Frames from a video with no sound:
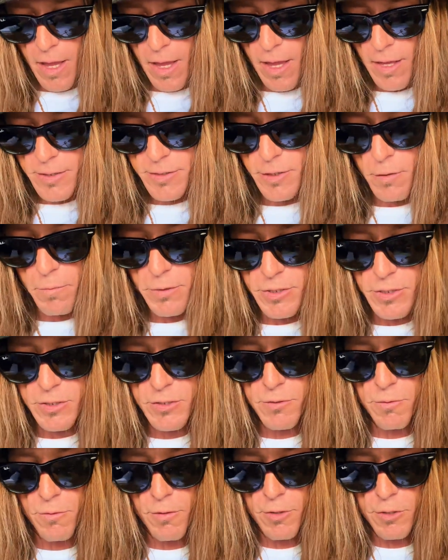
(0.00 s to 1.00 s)
Someone
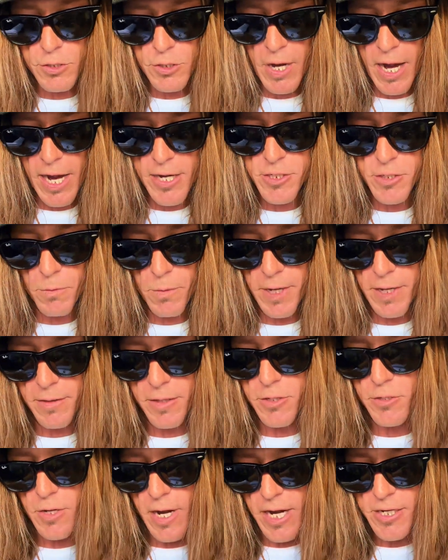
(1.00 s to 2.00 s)
just threw their trash away in
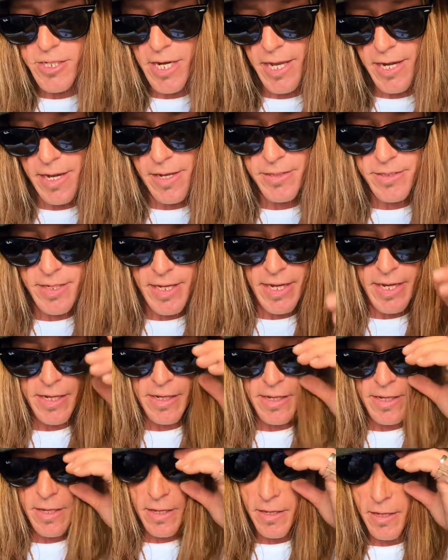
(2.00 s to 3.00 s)
the trash can
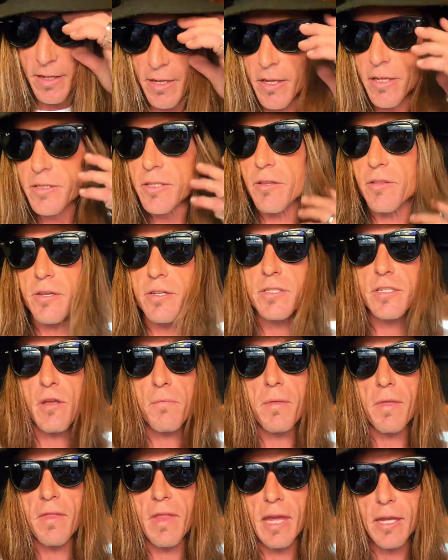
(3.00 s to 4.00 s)
outside. So there's
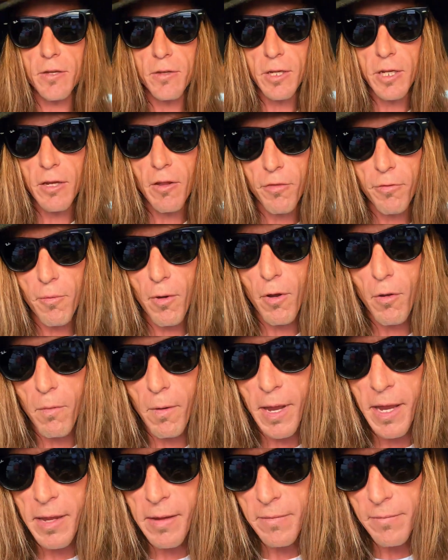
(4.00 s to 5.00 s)
something that you need to throw
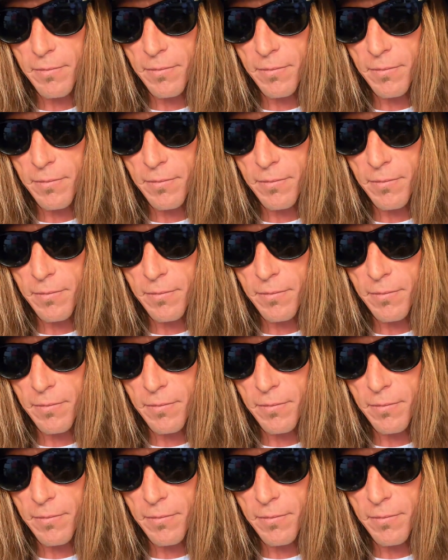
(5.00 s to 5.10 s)
away.